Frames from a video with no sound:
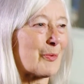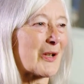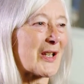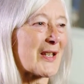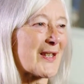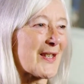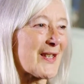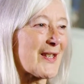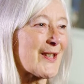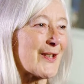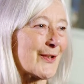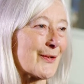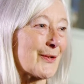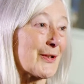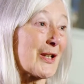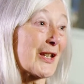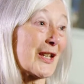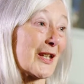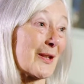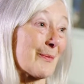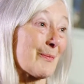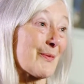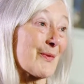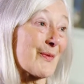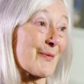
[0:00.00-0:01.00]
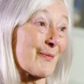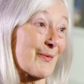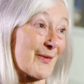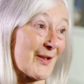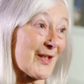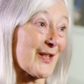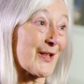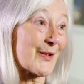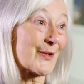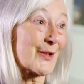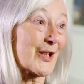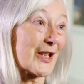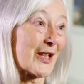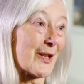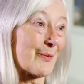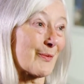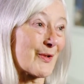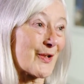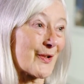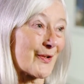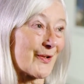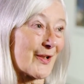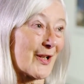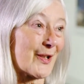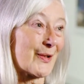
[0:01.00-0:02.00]
but it still
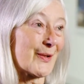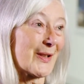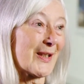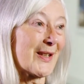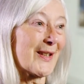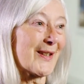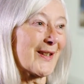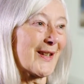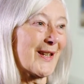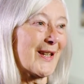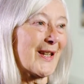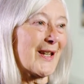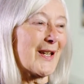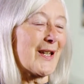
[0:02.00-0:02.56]
keeps growing.